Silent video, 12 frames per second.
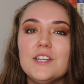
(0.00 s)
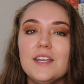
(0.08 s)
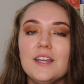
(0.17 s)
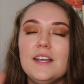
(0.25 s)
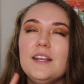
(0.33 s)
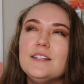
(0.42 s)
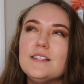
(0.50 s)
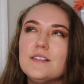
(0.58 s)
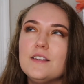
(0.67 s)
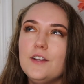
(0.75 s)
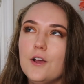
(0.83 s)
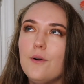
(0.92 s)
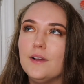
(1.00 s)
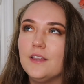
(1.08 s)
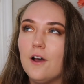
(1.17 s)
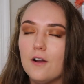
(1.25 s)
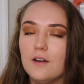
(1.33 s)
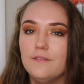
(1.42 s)
like is, you know, at
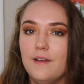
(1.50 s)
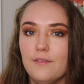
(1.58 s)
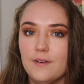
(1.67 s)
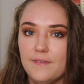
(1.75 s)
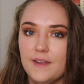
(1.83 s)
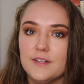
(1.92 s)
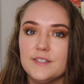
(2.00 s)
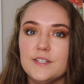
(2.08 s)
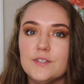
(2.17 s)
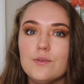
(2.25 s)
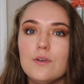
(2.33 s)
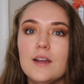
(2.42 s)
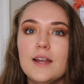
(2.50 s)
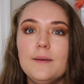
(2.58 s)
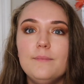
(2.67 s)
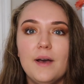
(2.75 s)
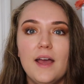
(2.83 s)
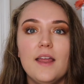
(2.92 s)
the heart of every fantasy story,
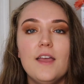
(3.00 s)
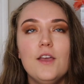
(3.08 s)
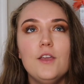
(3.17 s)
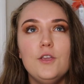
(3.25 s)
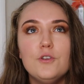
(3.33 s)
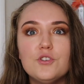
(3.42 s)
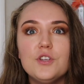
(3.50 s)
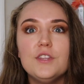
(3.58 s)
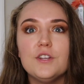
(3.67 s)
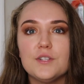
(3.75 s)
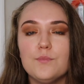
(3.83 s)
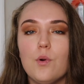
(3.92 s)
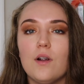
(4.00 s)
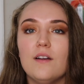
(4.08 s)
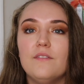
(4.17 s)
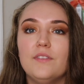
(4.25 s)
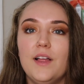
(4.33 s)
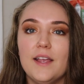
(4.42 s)
but usually there's more
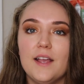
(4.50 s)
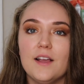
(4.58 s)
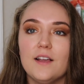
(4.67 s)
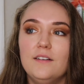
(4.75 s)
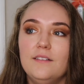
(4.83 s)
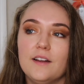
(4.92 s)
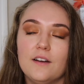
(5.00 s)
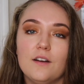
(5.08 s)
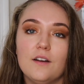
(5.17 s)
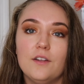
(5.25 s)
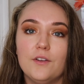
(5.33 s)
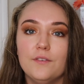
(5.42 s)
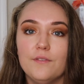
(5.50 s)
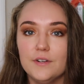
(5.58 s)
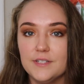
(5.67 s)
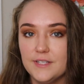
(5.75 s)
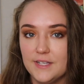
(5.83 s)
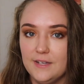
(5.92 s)
of like a clear good
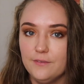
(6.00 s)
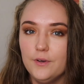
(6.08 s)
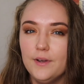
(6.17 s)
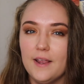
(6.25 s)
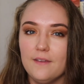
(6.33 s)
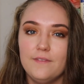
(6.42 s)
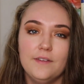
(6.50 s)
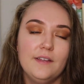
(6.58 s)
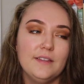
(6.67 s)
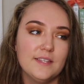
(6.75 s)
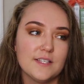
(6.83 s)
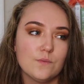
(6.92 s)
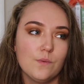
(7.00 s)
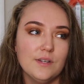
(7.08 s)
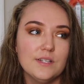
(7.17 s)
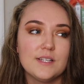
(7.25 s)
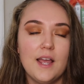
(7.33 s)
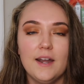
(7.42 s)
versus evil, and I feel like this
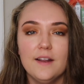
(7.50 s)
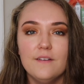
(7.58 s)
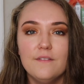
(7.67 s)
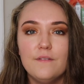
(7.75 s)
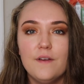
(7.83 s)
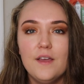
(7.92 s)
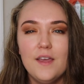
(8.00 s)
one's kind of